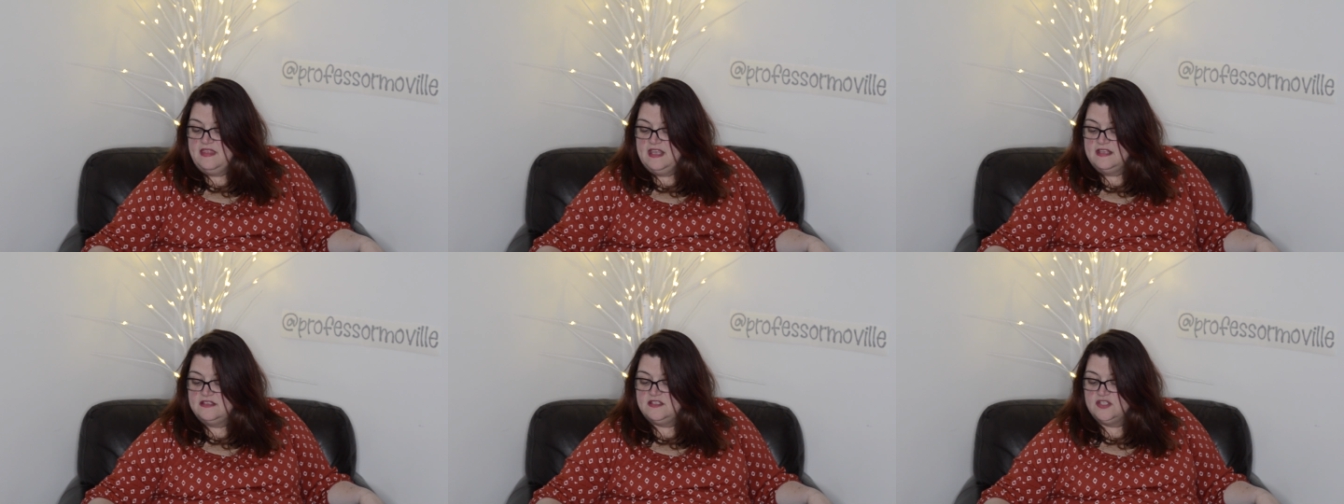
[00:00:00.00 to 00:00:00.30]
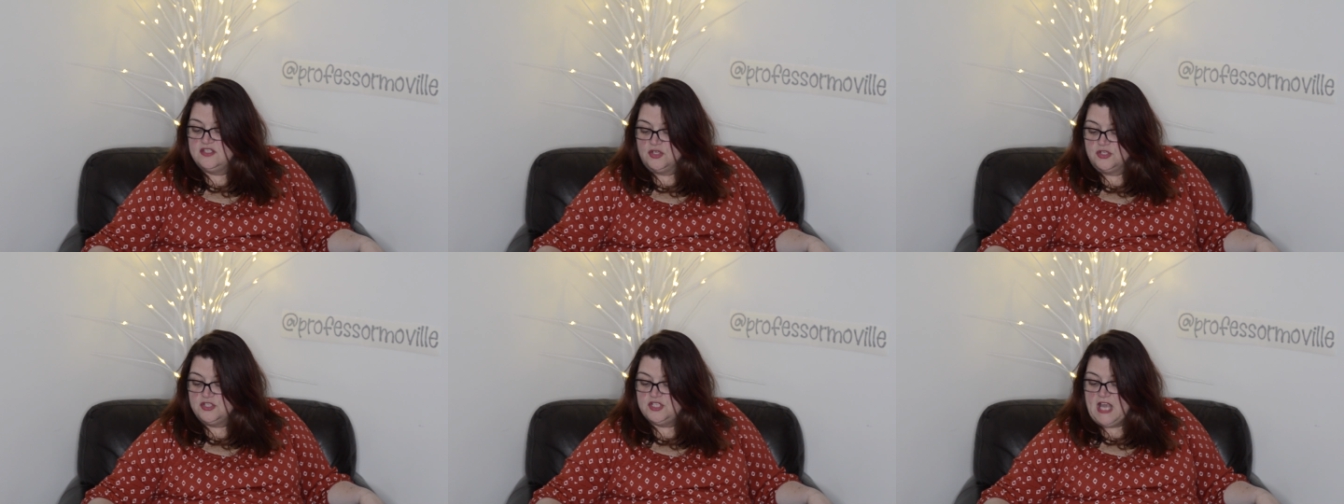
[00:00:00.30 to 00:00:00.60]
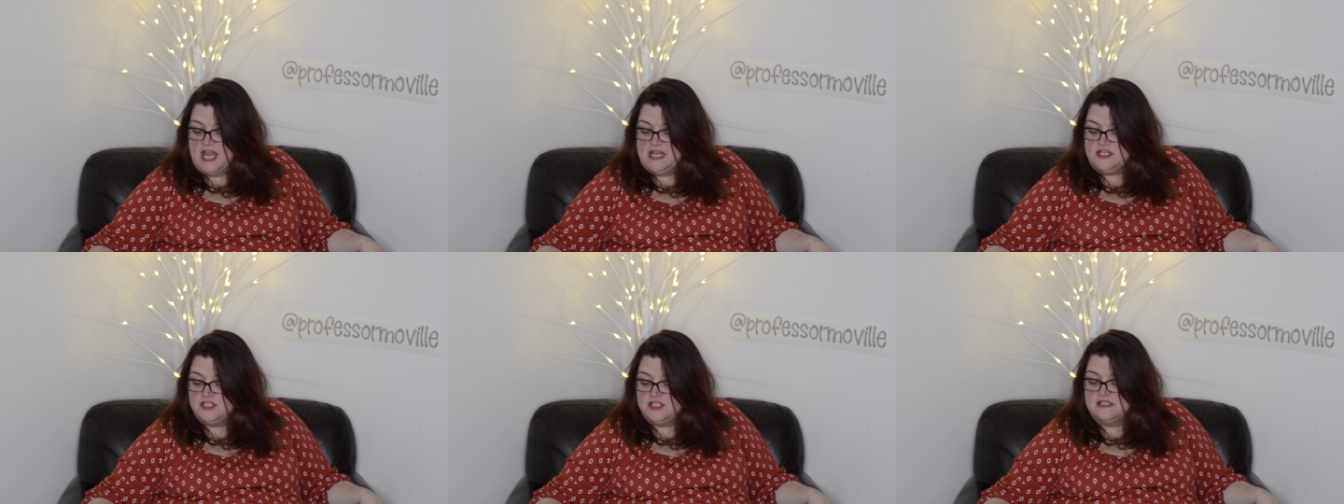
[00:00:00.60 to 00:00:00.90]
search
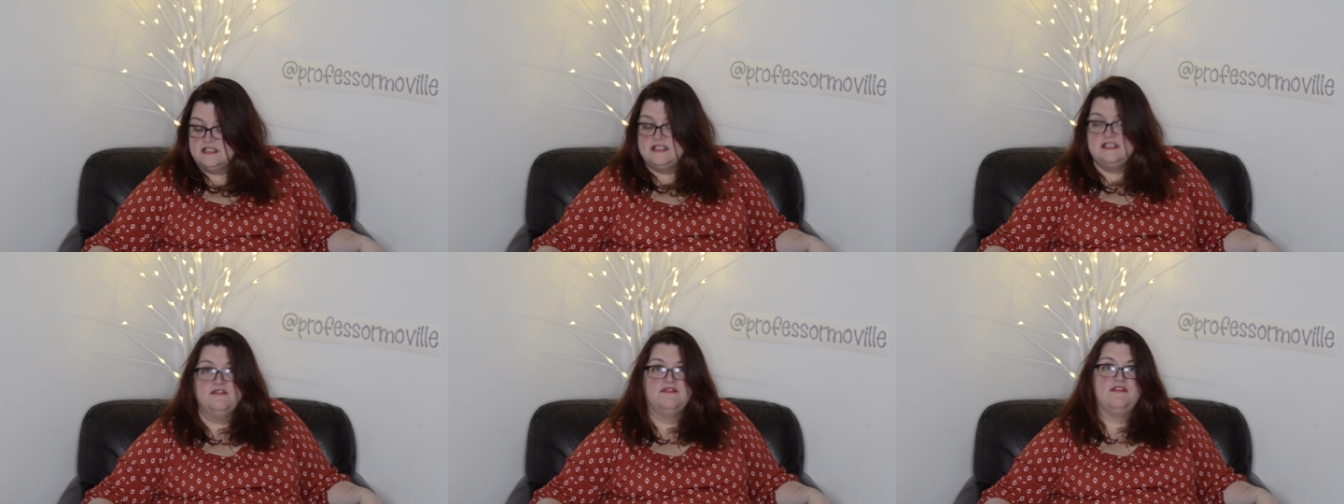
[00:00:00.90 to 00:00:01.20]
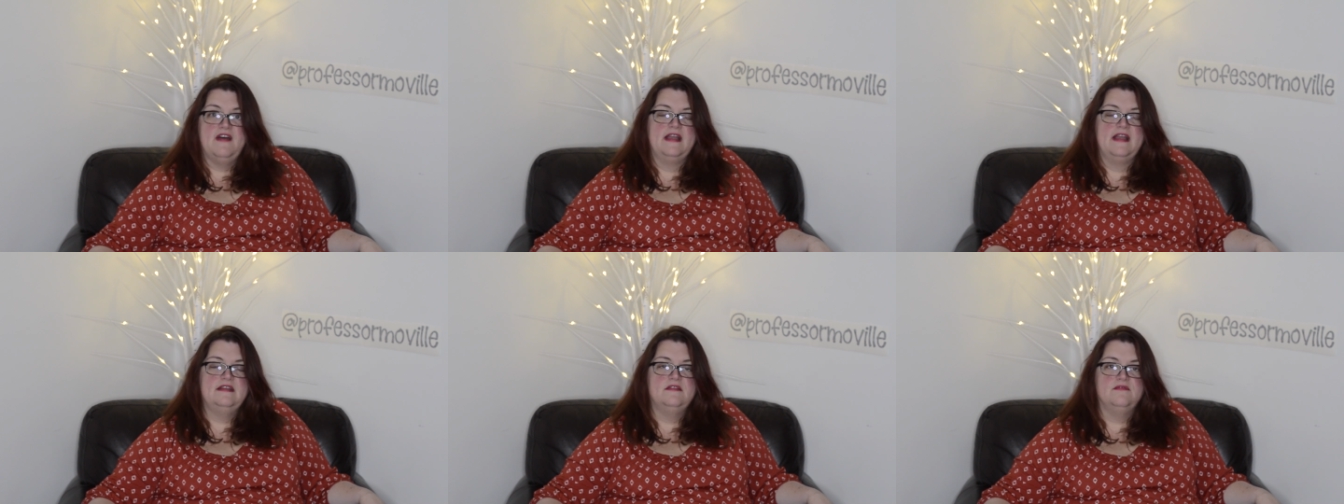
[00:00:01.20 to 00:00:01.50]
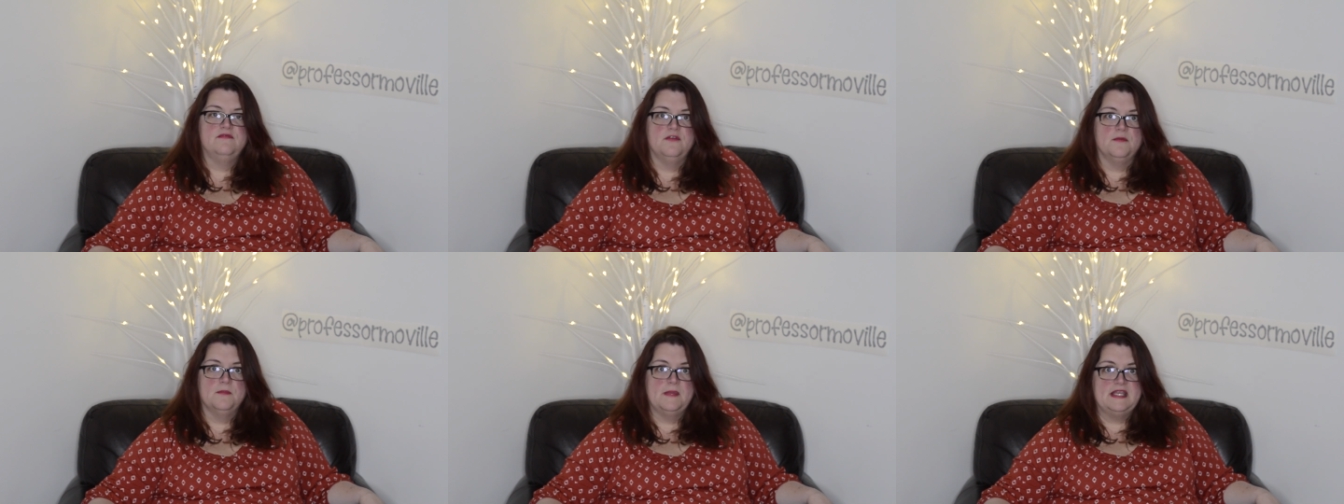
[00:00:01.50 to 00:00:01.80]
engines to find
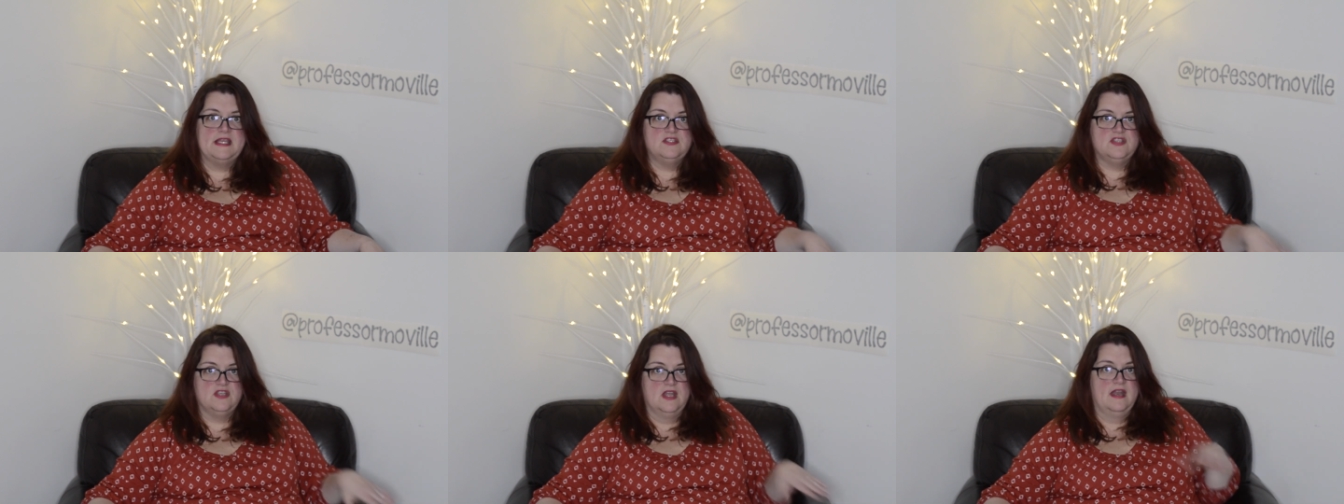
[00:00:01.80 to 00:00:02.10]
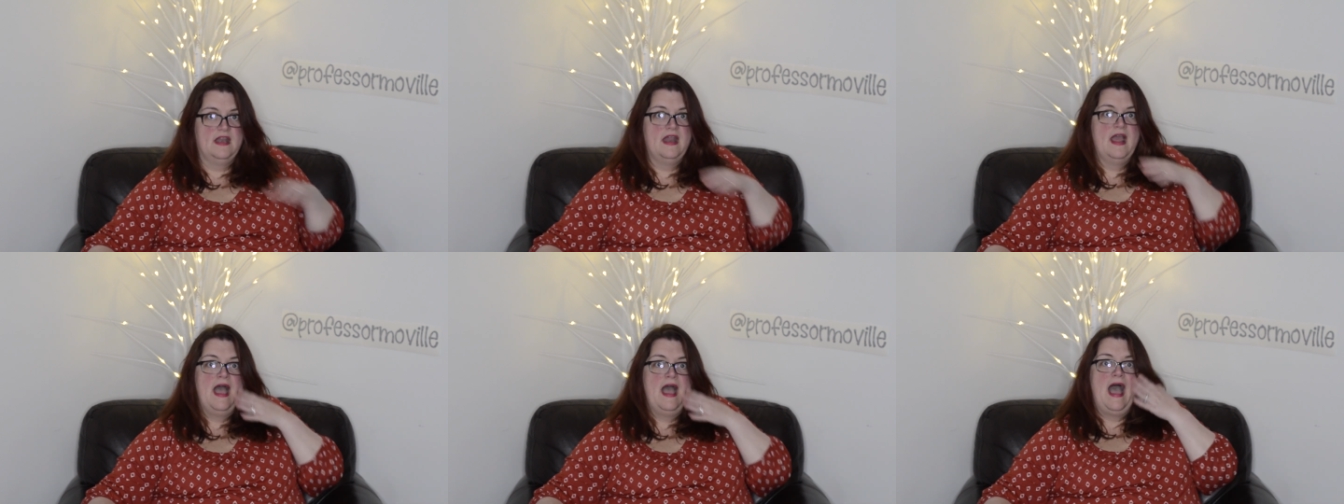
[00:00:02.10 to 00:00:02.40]
information.